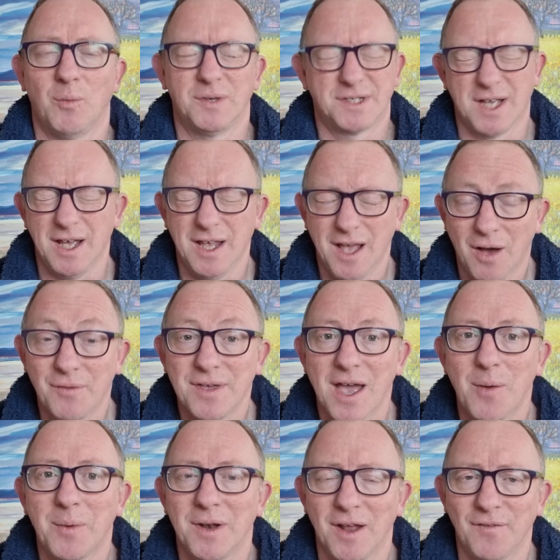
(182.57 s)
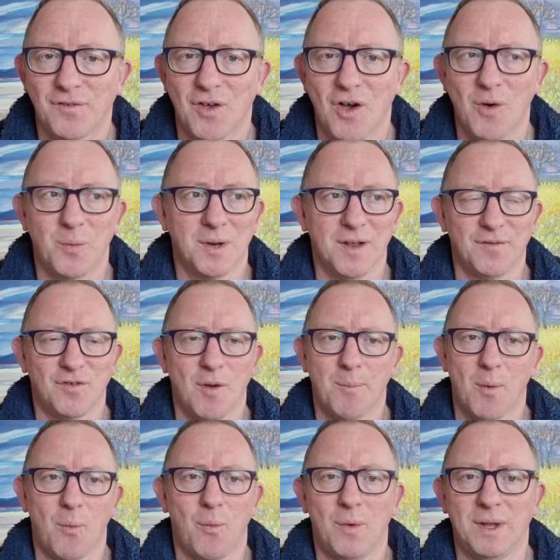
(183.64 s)
We say, oh yeah, we love God.
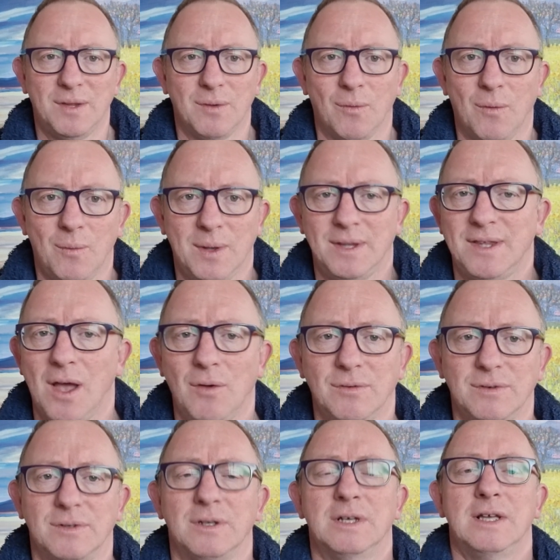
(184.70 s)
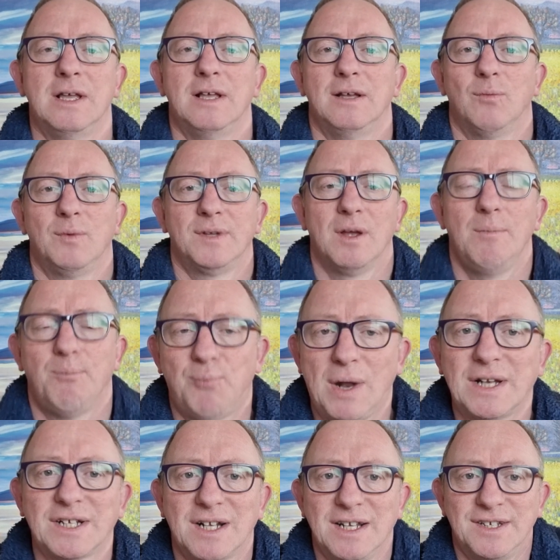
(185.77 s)
But we don't
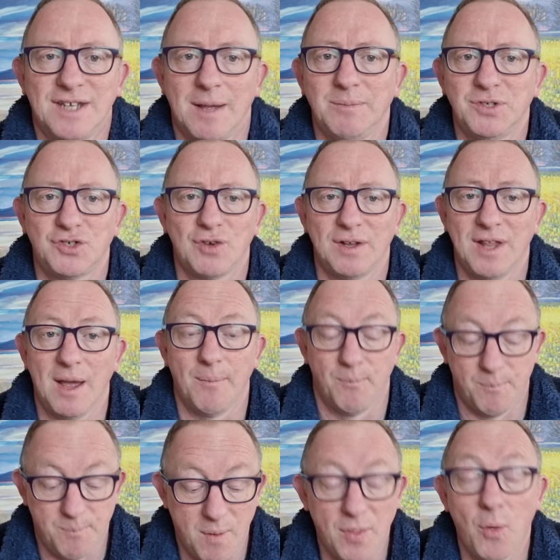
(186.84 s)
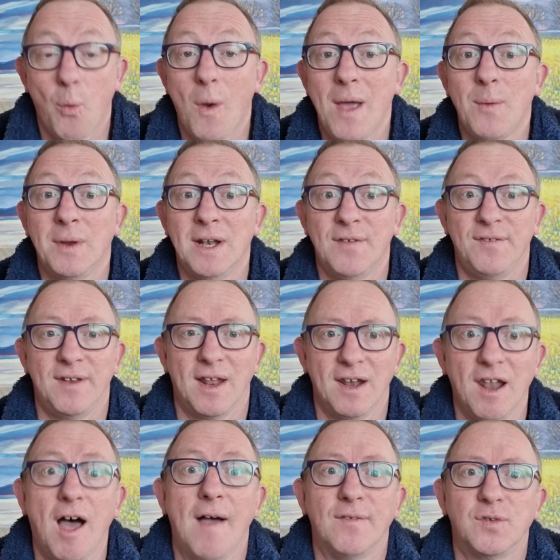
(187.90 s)
practically demonstrate that by the way we live in our
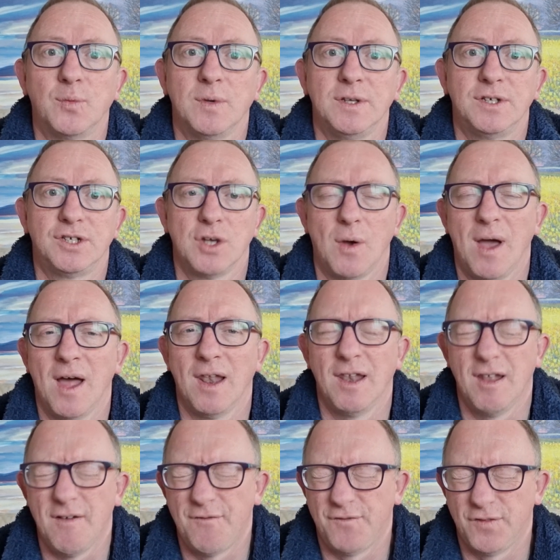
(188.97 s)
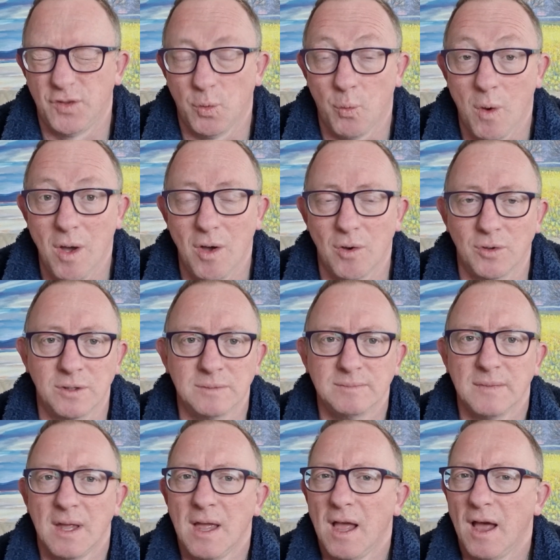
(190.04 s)
lives. We show our love for the world
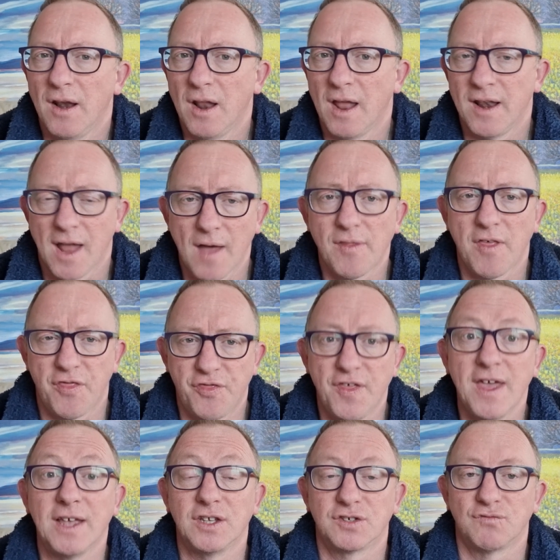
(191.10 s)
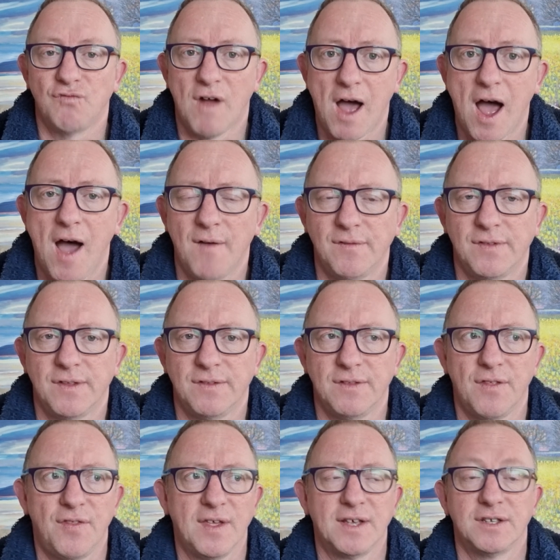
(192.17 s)
and other things other than the
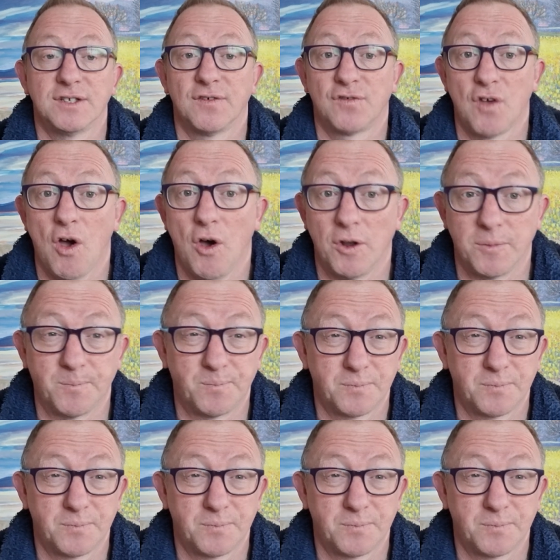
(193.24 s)
things of God.